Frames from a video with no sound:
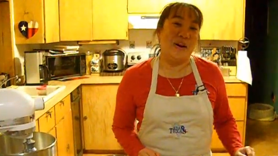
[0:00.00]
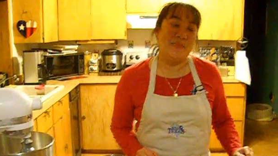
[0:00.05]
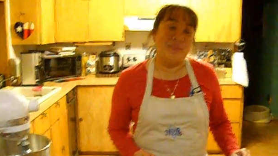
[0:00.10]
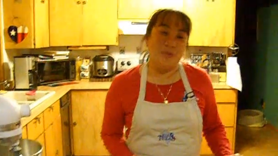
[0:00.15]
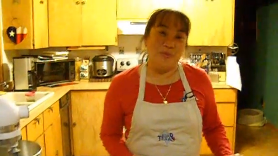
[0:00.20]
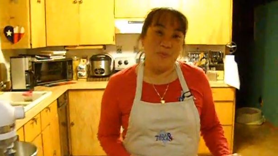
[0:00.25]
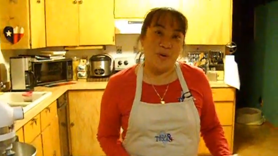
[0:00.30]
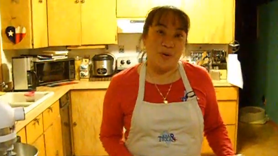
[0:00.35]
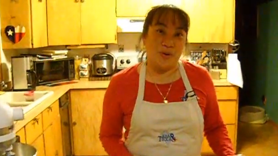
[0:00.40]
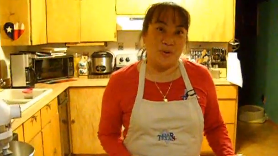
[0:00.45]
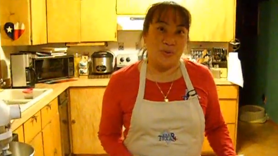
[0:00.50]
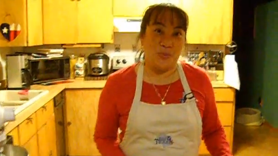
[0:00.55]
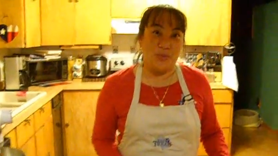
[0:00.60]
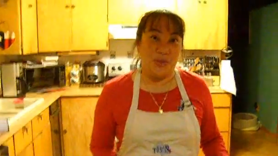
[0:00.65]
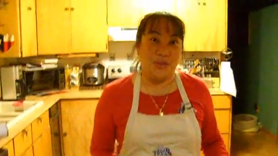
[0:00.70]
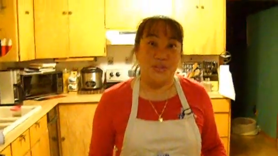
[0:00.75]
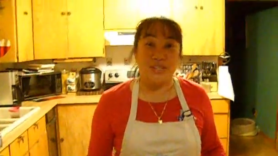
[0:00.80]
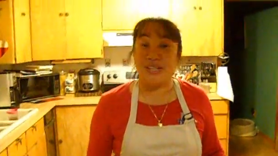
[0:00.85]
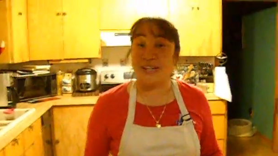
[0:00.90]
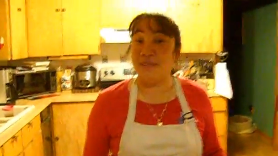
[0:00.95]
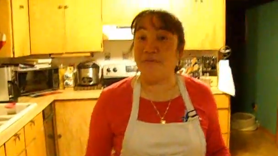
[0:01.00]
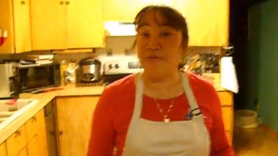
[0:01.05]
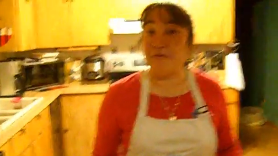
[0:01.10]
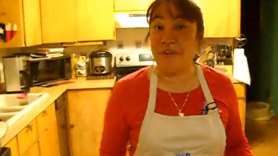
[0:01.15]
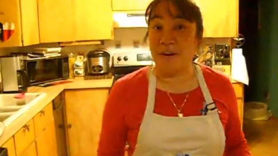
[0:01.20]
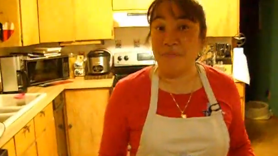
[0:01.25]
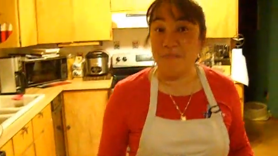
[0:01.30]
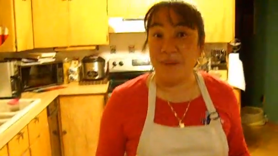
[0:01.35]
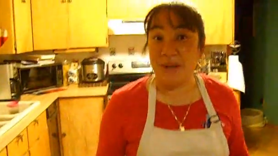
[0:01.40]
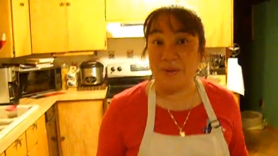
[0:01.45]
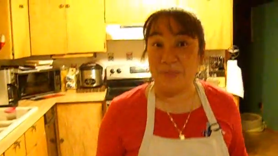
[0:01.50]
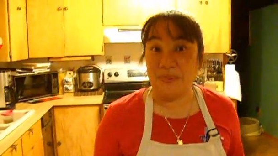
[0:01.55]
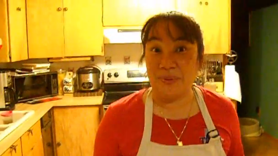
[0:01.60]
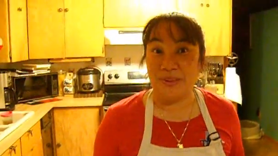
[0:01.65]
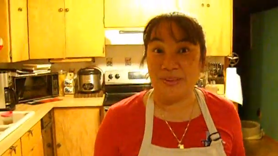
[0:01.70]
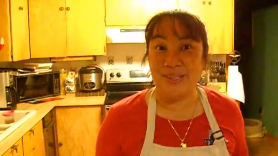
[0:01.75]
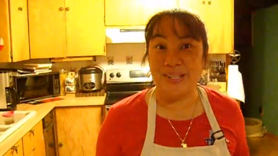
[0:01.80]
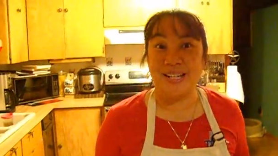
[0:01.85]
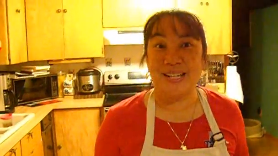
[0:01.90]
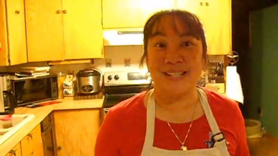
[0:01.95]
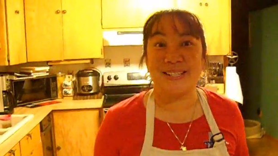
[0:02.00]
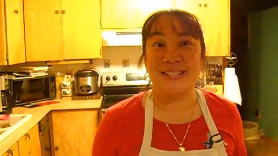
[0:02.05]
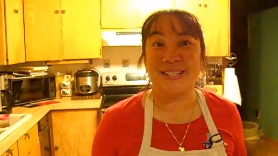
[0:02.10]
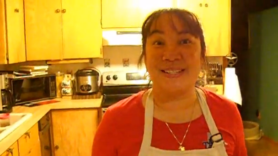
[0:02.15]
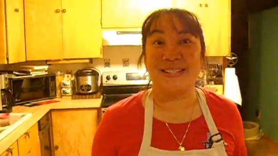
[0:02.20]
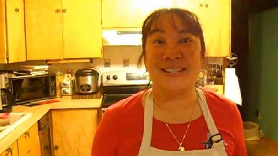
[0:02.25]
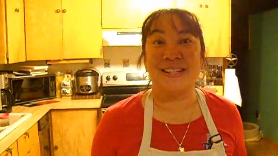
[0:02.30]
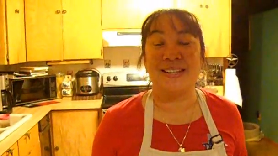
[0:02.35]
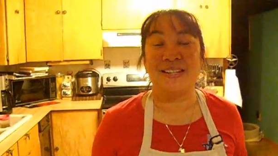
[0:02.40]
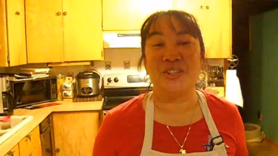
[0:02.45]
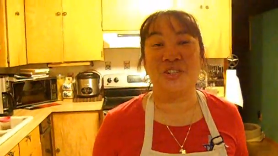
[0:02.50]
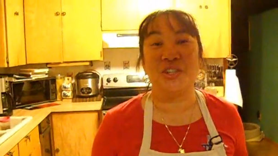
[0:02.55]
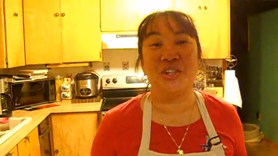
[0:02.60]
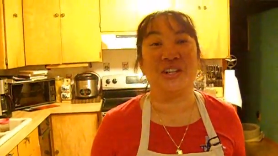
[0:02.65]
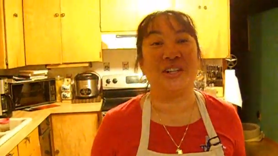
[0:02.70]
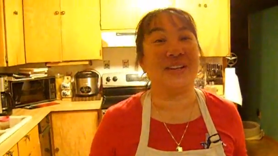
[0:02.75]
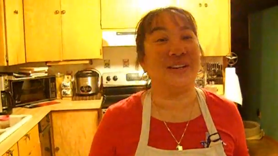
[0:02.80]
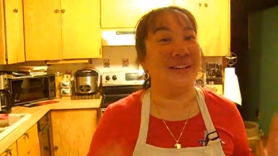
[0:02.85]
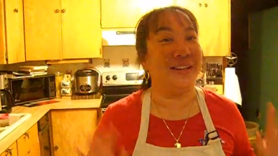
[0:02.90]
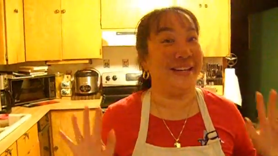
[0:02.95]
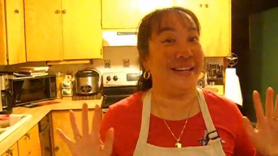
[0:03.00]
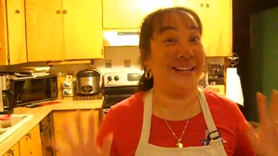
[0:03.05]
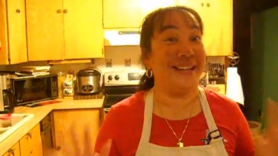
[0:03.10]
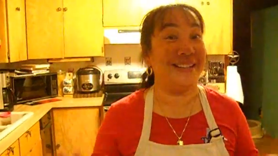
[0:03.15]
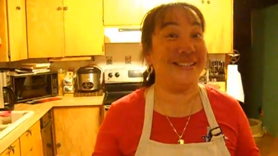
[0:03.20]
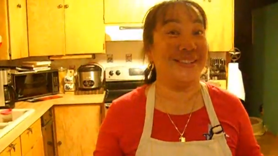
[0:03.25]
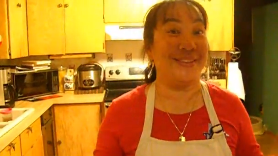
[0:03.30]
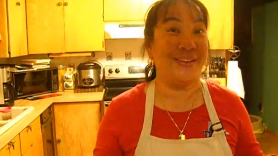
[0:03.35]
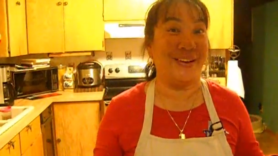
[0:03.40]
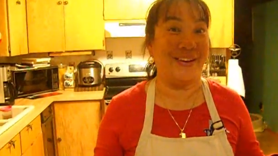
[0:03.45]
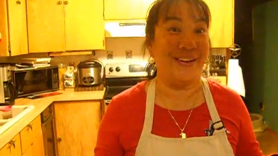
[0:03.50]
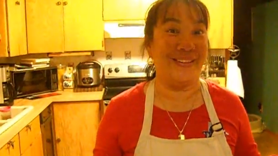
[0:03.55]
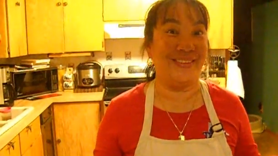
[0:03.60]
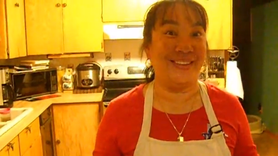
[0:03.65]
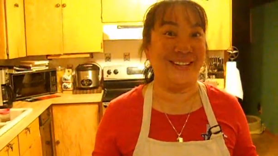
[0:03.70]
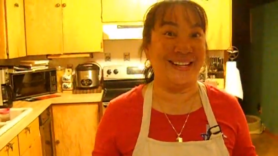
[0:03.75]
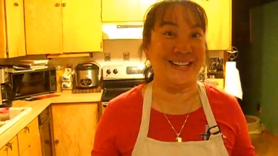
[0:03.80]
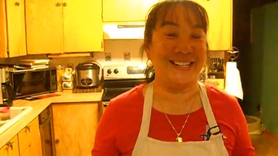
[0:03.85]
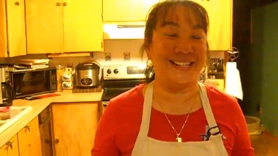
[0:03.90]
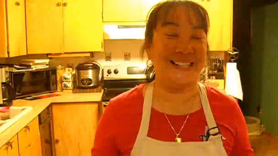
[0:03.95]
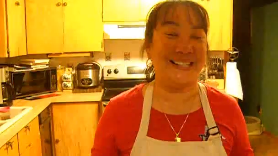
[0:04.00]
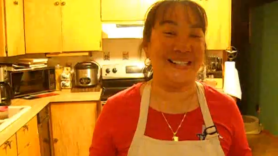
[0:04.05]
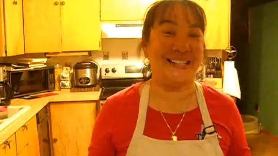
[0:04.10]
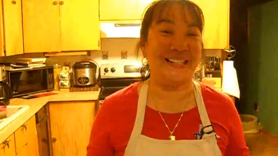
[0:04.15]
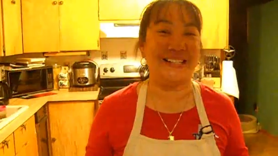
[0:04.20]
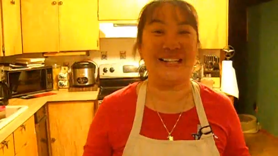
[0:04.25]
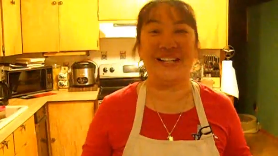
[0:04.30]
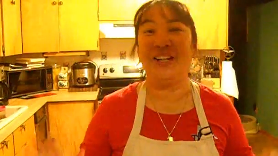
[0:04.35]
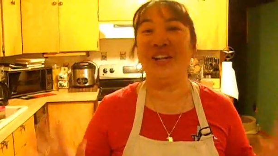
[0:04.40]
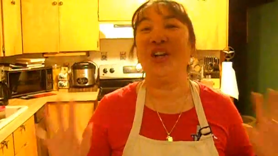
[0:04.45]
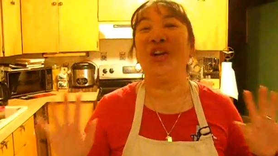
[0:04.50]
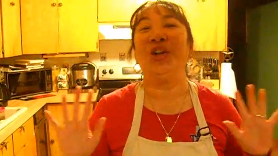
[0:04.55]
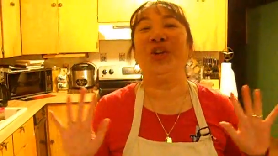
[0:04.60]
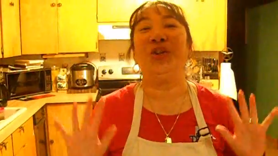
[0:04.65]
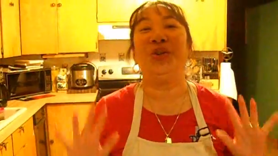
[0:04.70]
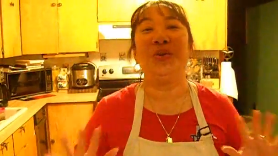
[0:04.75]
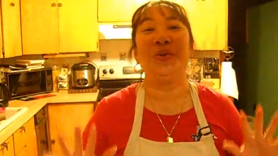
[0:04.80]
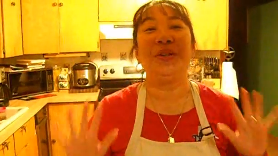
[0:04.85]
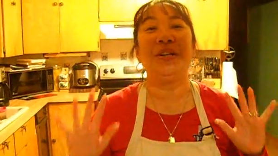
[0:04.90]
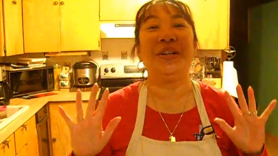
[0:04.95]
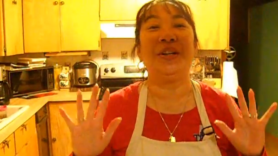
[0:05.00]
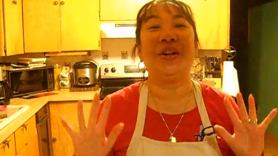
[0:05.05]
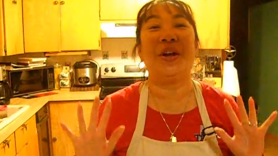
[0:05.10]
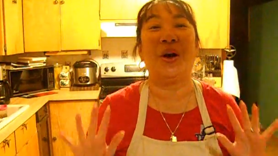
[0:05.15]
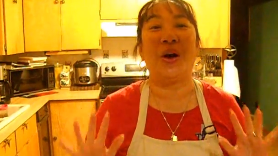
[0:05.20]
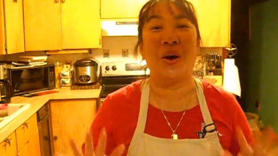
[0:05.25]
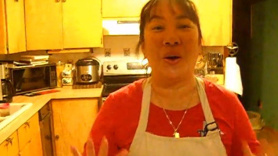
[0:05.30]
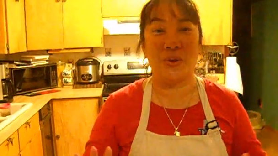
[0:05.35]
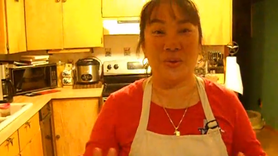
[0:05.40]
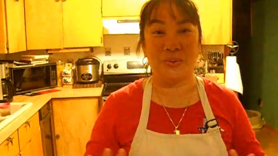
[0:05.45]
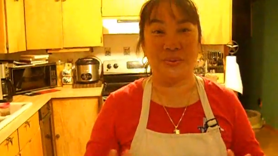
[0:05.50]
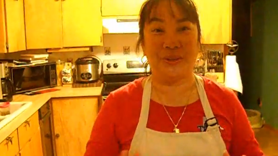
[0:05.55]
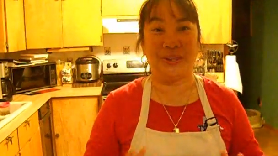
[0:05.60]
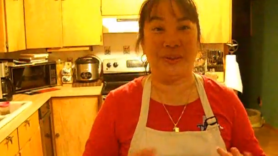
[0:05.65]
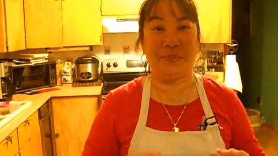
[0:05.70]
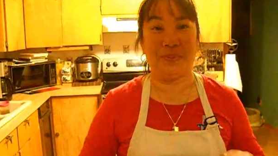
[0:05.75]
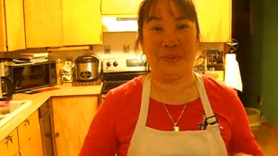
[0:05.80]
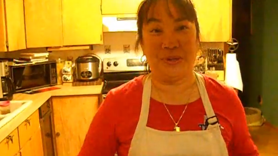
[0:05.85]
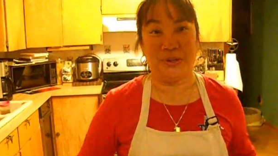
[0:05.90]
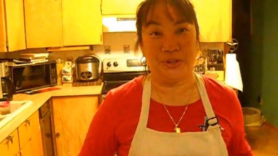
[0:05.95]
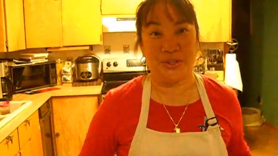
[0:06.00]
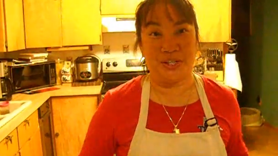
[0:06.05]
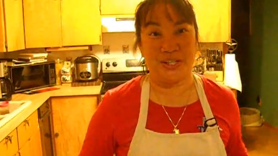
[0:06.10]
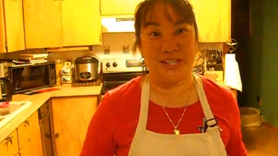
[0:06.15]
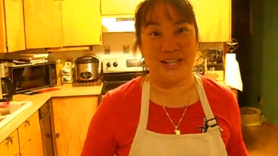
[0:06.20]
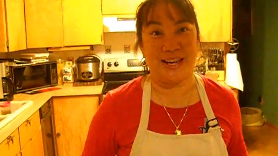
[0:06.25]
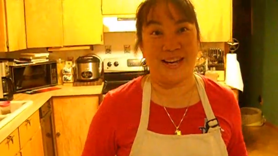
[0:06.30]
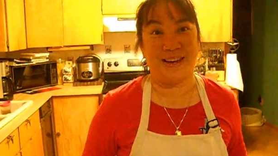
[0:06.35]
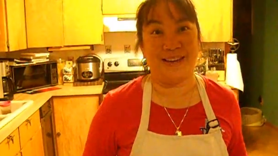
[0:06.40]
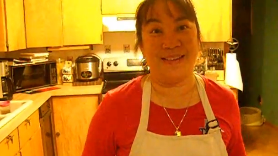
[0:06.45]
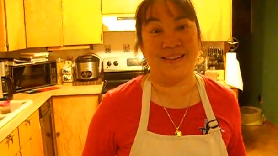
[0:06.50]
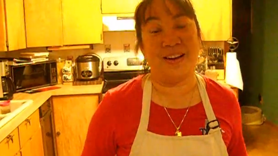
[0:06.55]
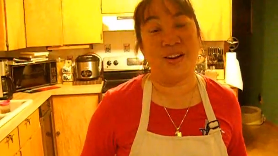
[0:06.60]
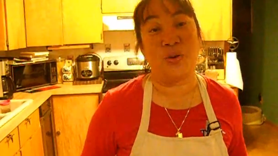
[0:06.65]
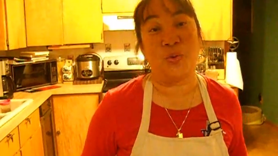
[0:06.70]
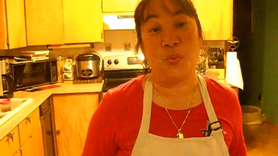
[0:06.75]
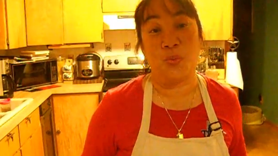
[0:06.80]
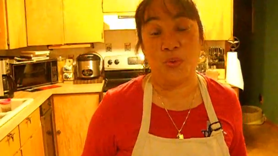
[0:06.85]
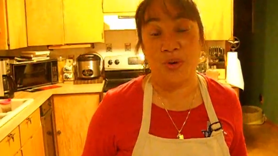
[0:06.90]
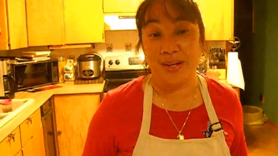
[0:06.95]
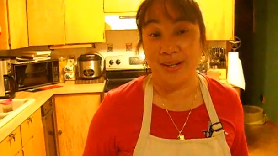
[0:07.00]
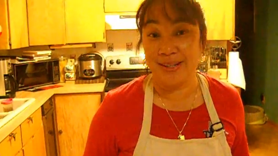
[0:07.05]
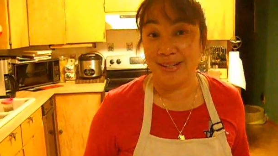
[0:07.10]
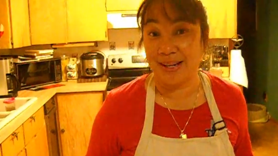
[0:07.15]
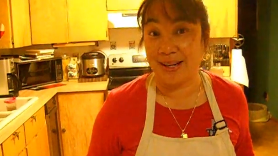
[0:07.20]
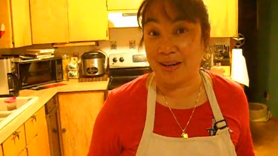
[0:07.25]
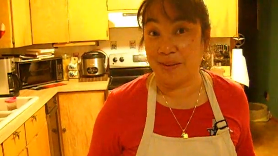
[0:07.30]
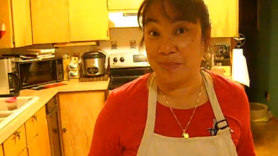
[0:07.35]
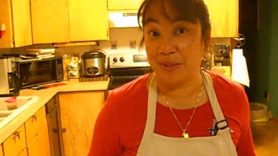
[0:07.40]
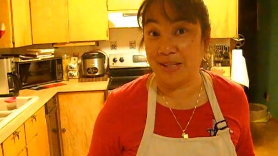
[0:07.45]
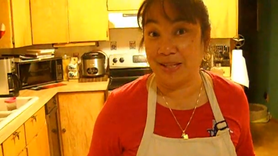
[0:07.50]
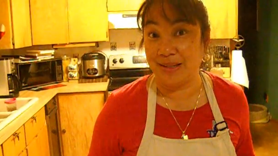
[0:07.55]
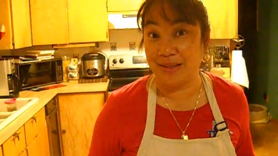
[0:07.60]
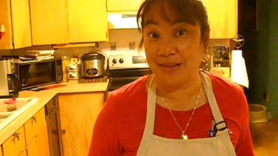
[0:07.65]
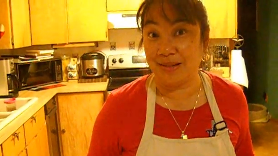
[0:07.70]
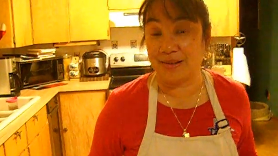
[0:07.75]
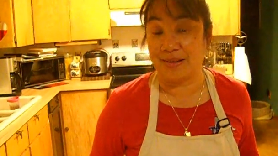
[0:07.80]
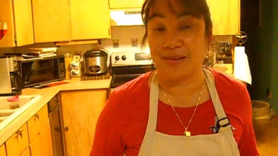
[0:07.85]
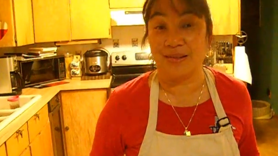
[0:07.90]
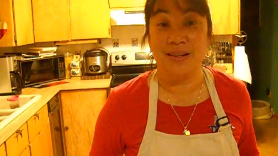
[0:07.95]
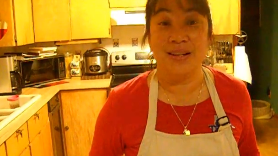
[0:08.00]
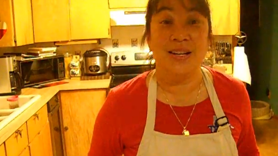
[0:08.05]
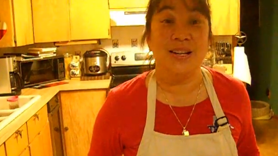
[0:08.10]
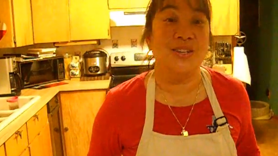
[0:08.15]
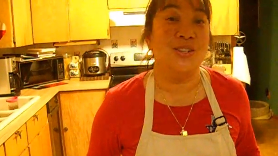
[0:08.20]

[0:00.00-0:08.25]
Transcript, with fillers: I'm Ramona Werst, and from my Real Texas Kitchen, it's the holiday season. You can only purchase eggnog one time a year.